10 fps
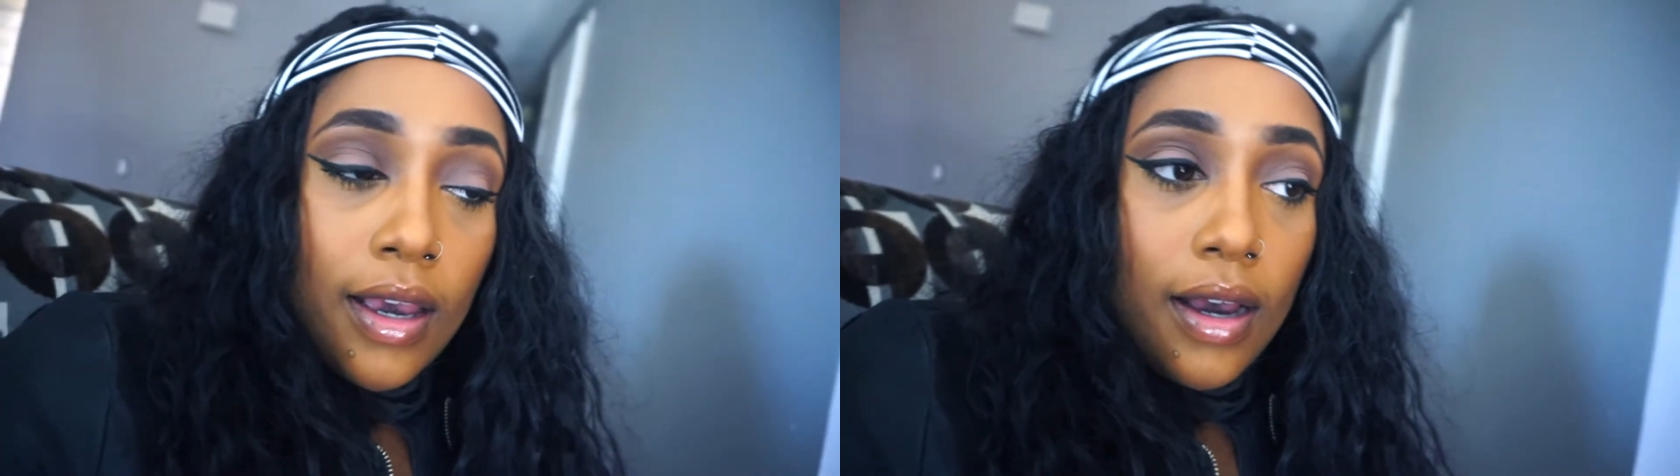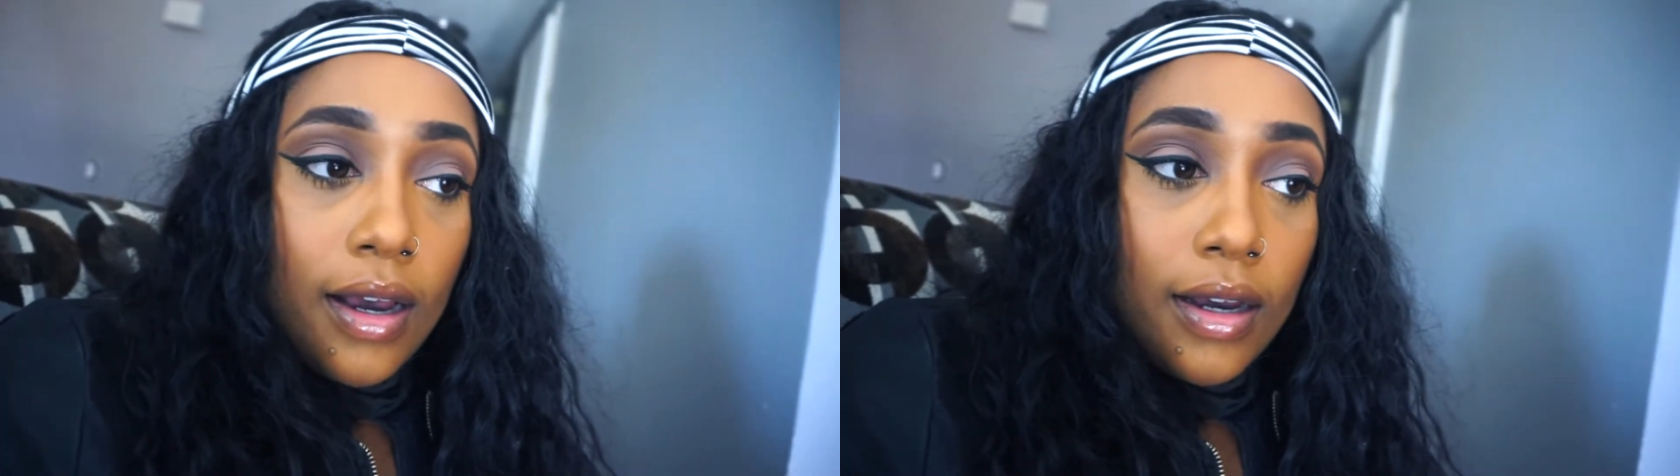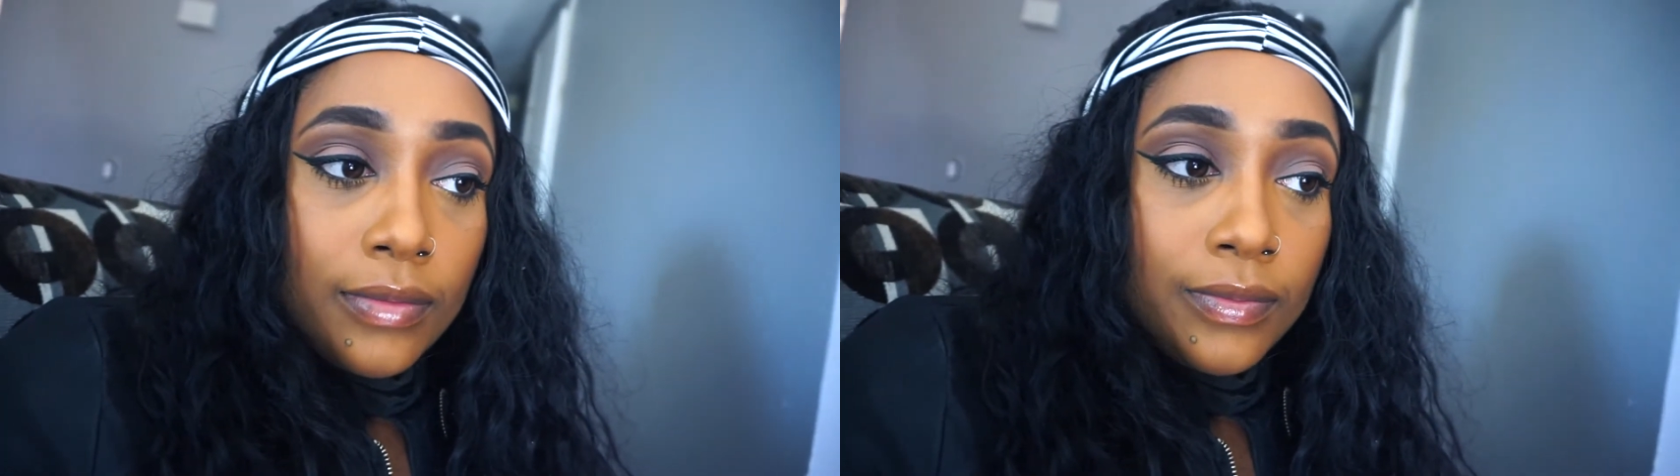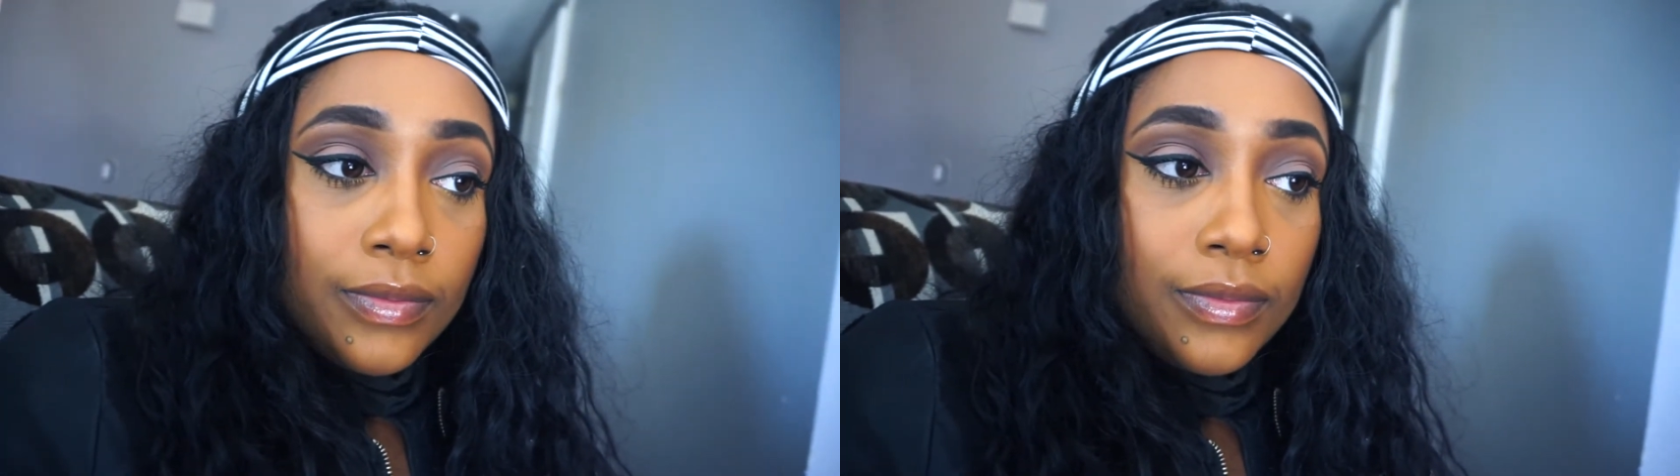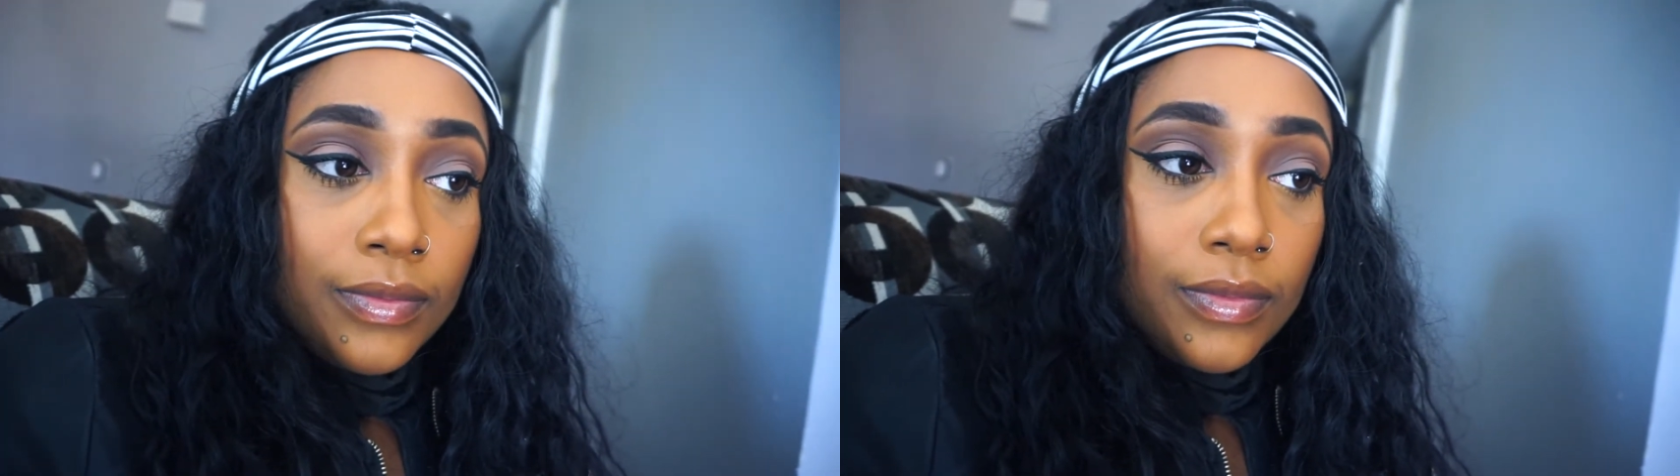
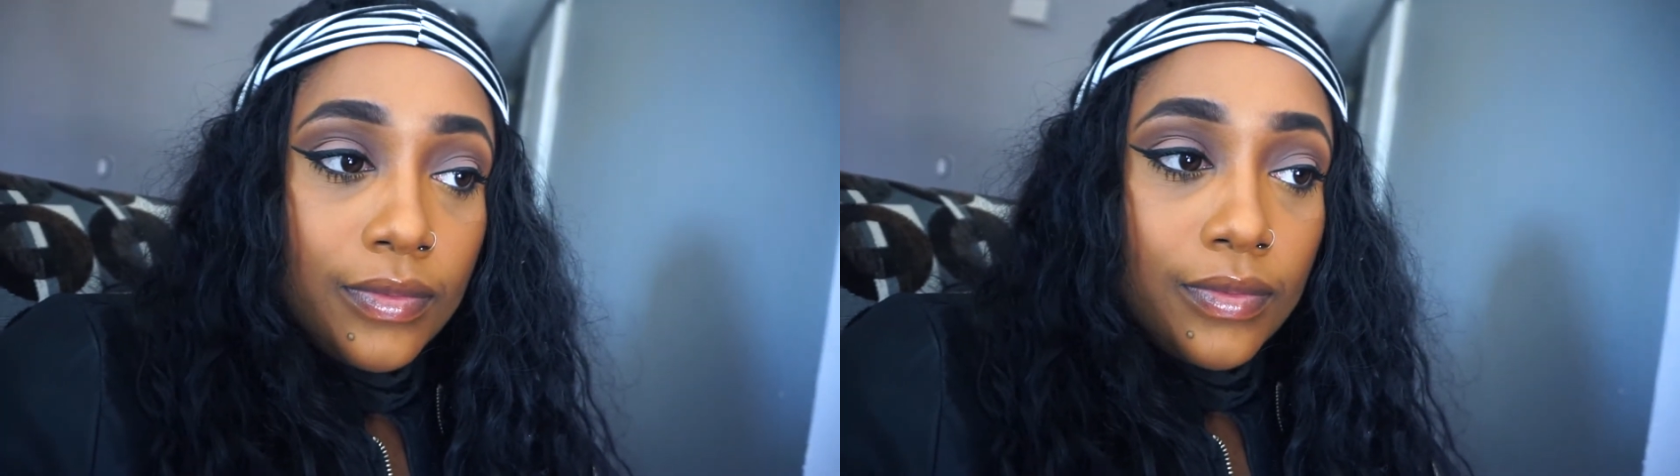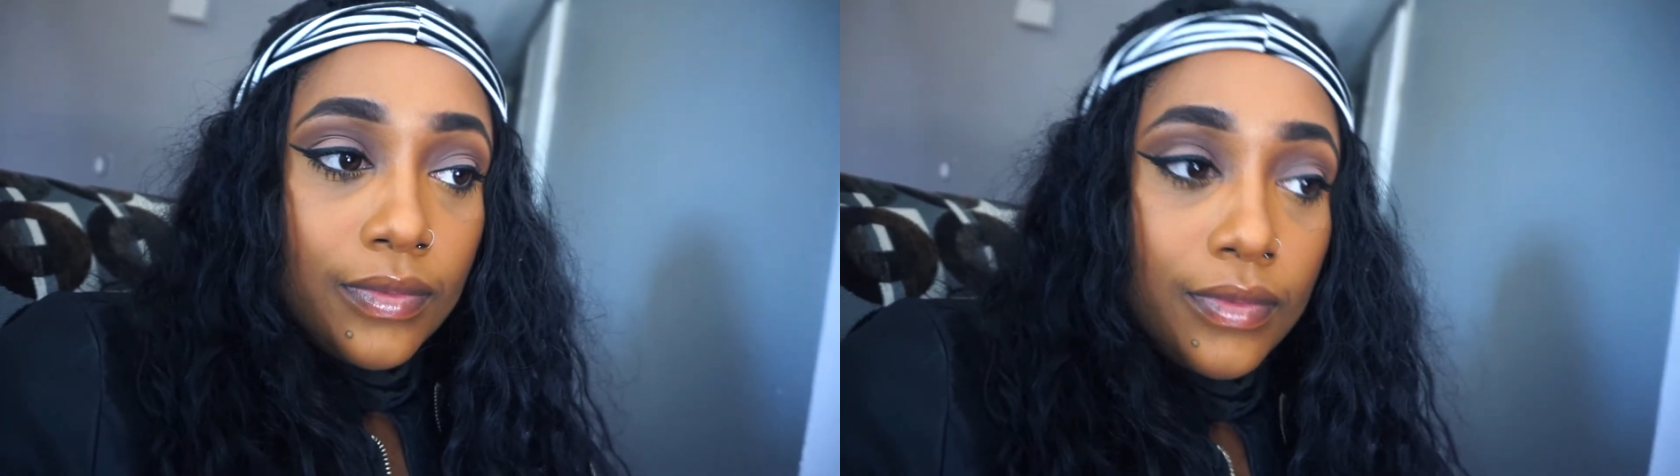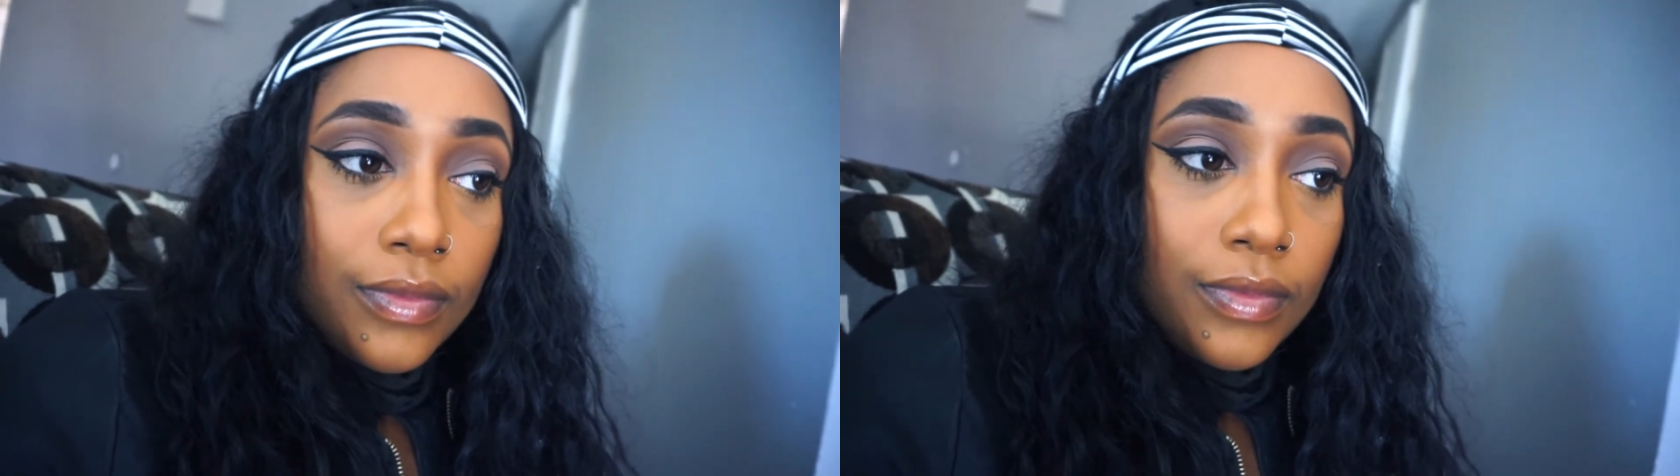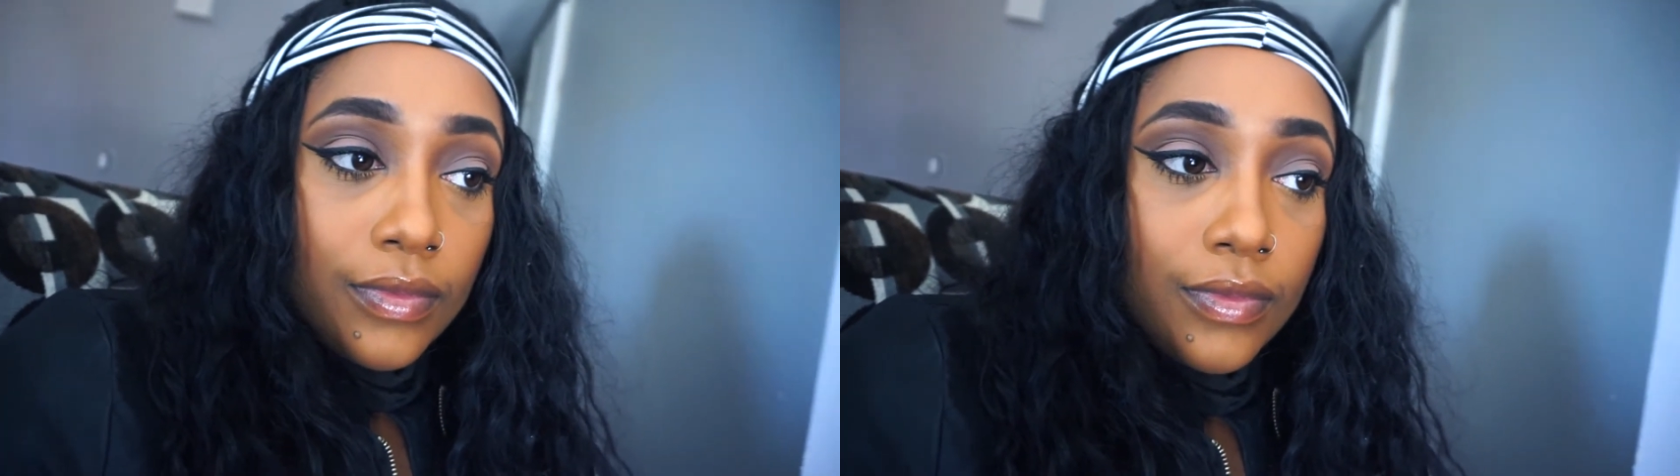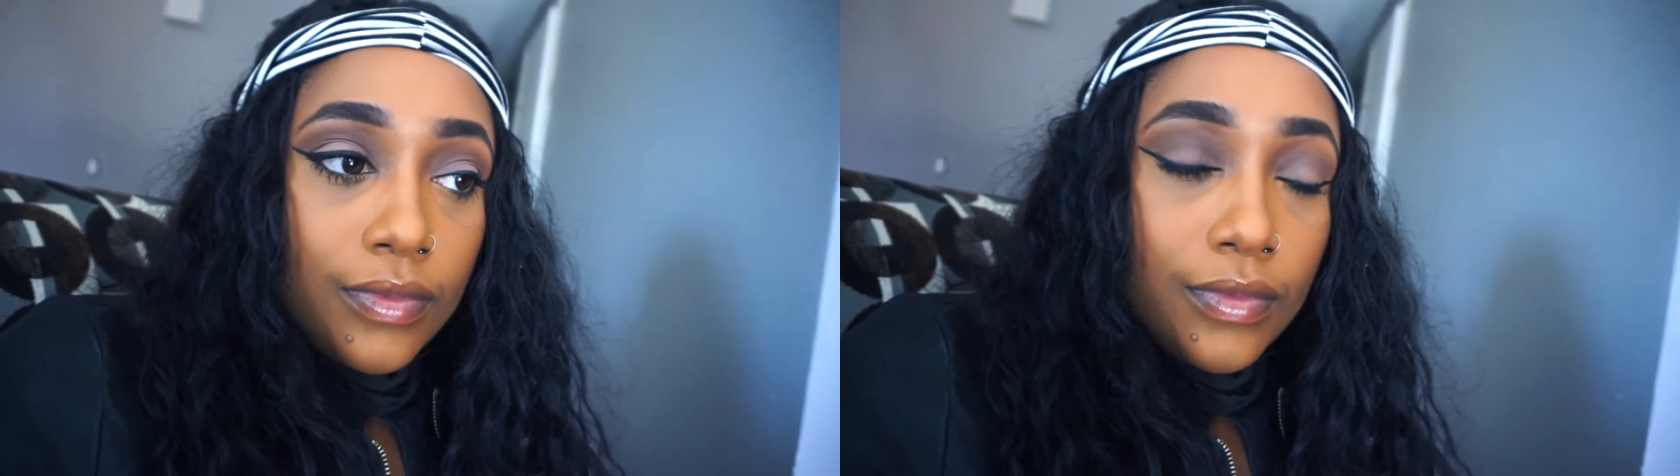Um
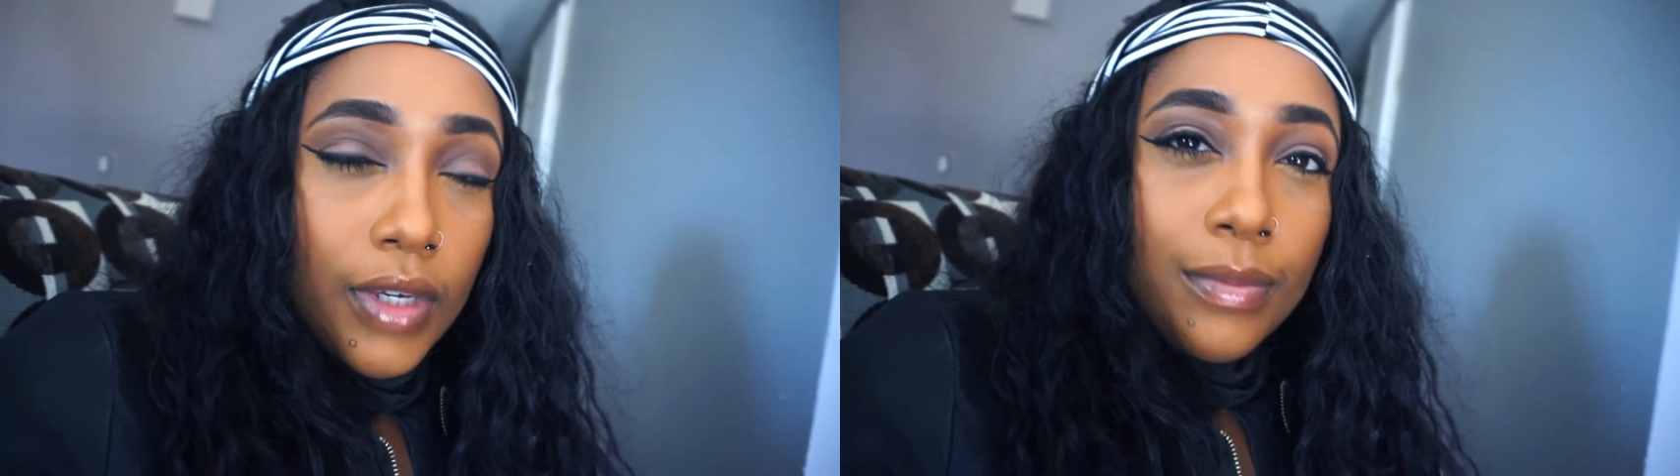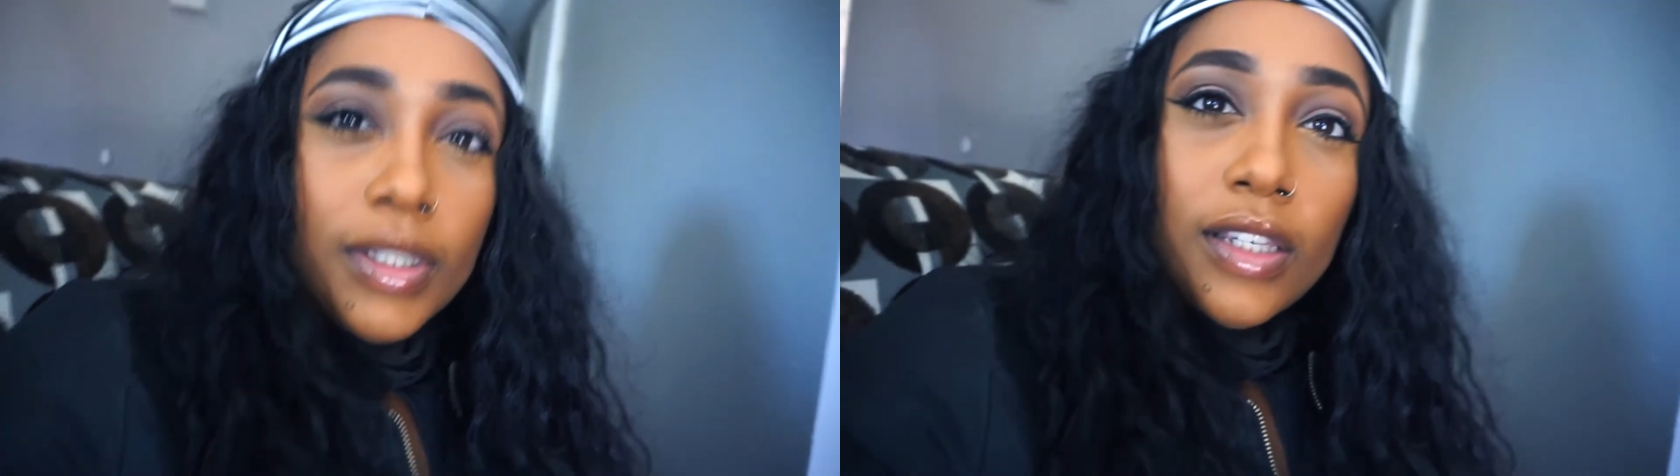just